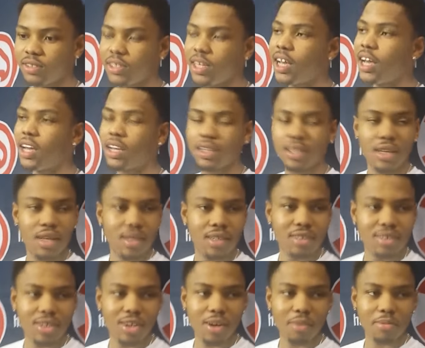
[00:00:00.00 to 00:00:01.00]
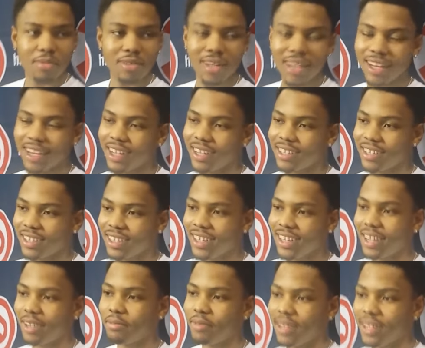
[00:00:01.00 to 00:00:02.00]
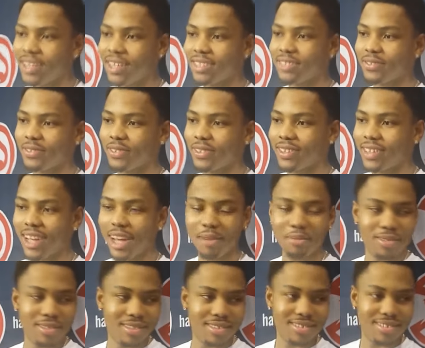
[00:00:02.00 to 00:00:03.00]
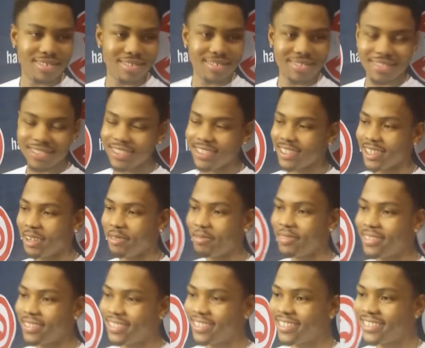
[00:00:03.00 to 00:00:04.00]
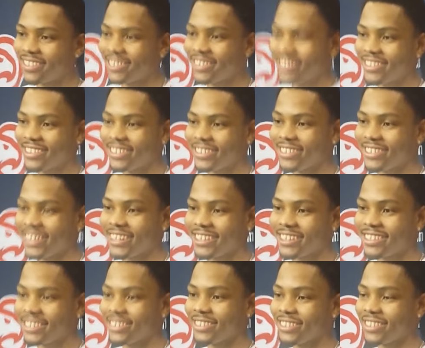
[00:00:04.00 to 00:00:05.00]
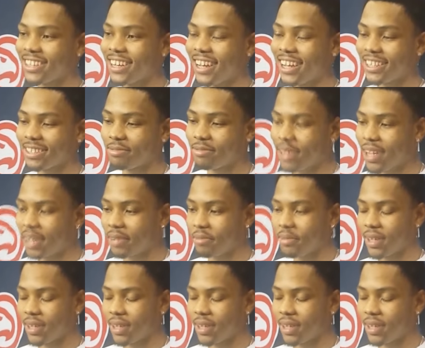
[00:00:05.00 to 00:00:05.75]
Yeah. I got my hands full of lobbying this summer, trying to get those guys back.